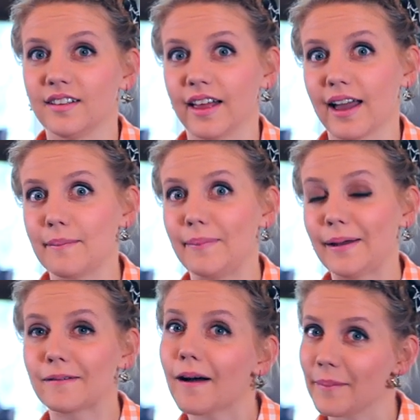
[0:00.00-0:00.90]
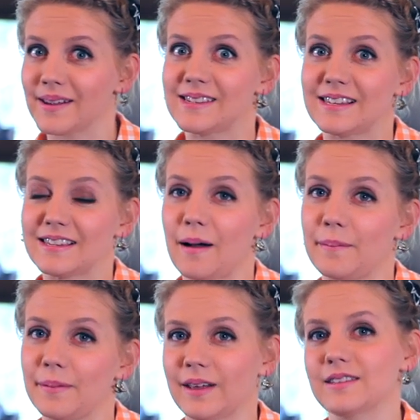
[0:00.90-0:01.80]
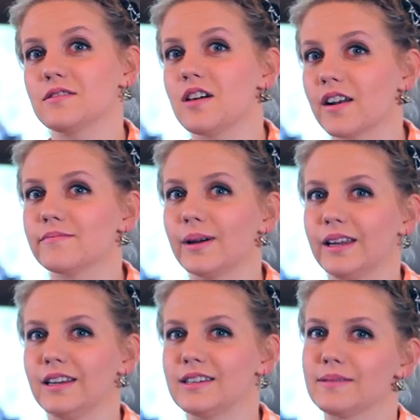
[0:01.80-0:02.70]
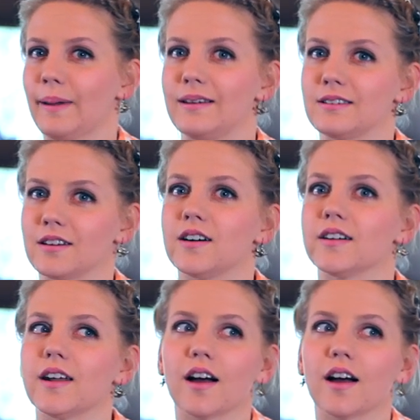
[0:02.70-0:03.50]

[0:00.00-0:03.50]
Like I better not mess this up. That's a lot of money to spend on